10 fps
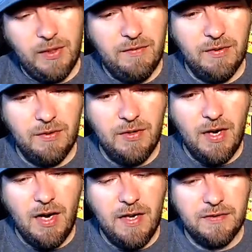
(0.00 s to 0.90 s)
it or
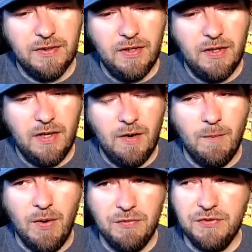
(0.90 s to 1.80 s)
not, on
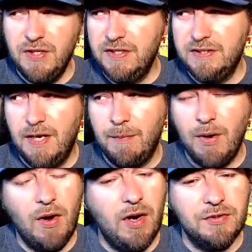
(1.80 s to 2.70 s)
most things I
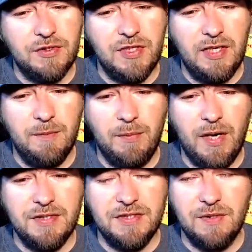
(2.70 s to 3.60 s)
bought, I was checking
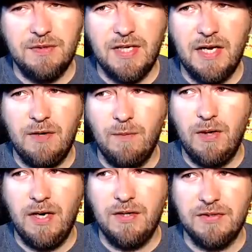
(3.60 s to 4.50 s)
prices on Tackle
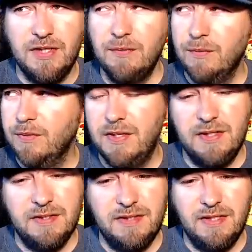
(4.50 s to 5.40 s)
Warehouse. They were
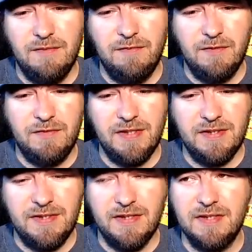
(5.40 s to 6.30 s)
within 10, 15
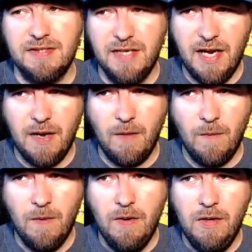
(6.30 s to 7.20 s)
cents. Now,
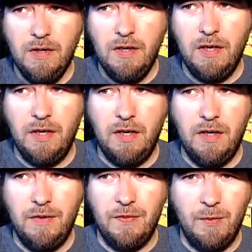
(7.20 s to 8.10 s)

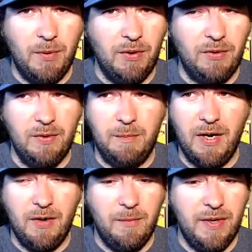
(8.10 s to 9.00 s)
their Berkeley
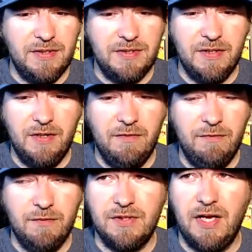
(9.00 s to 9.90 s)
Powerbait
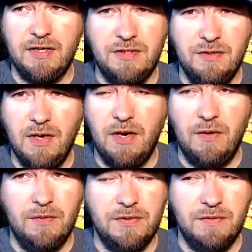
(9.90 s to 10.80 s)
stuff was like
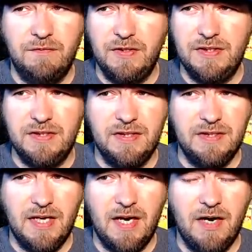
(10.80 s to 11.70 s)

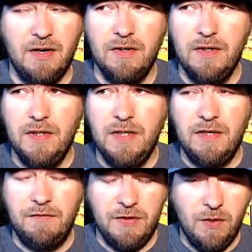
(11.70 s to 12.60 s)
$2.50 higher.
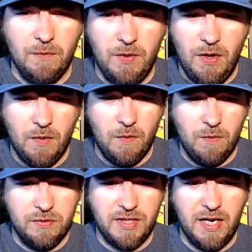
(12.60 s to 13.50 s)
If you don't
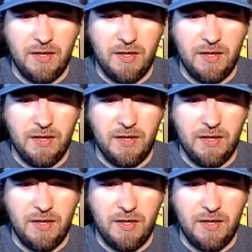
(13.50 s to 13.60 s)
know, Tackle